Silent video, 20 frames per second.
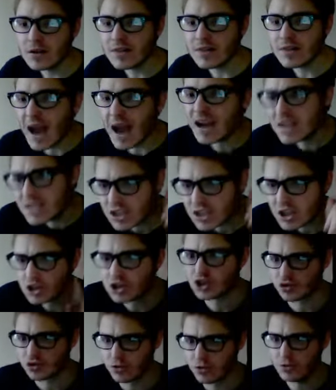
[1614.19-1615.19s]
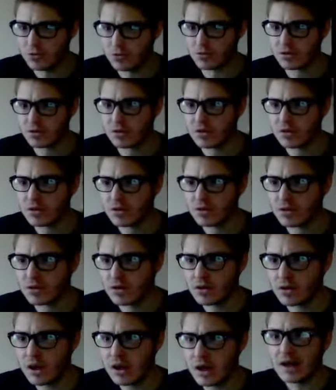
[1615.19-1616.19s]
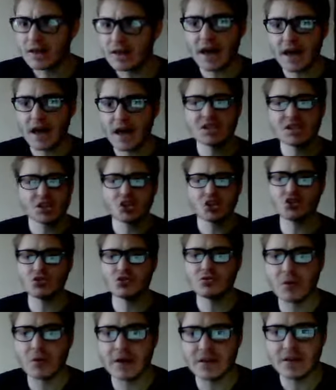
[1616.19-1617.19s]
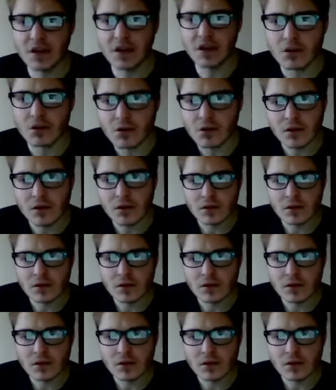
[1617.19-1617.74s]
That is the truth. That's the truth right there.